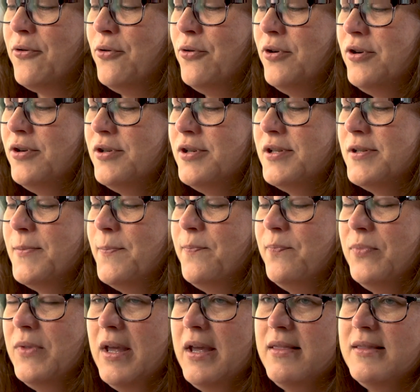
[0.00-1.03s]
quarters.
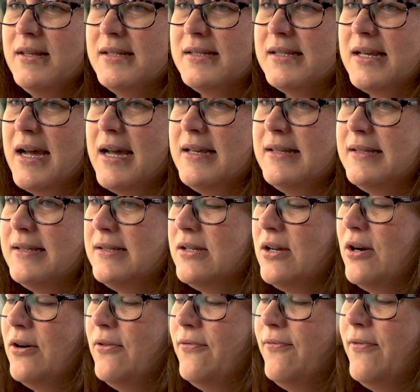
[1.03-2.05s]
And the sizes
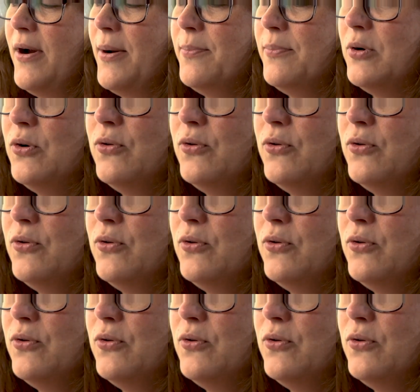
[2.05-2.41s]
are from